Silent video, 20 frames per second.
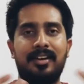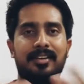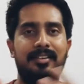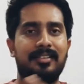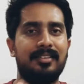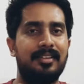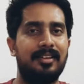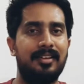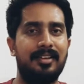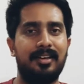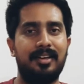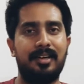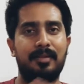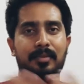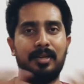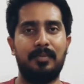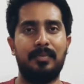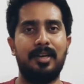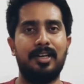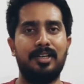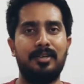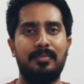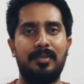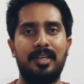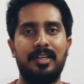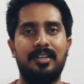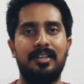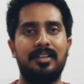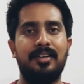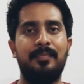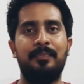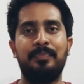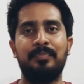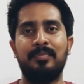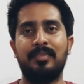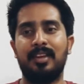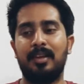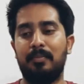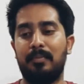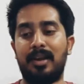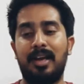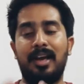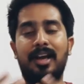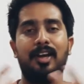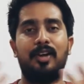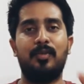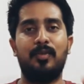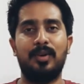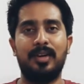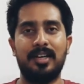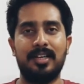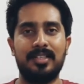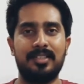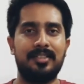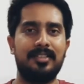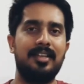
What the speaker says: and iambic pentameter, blank verse.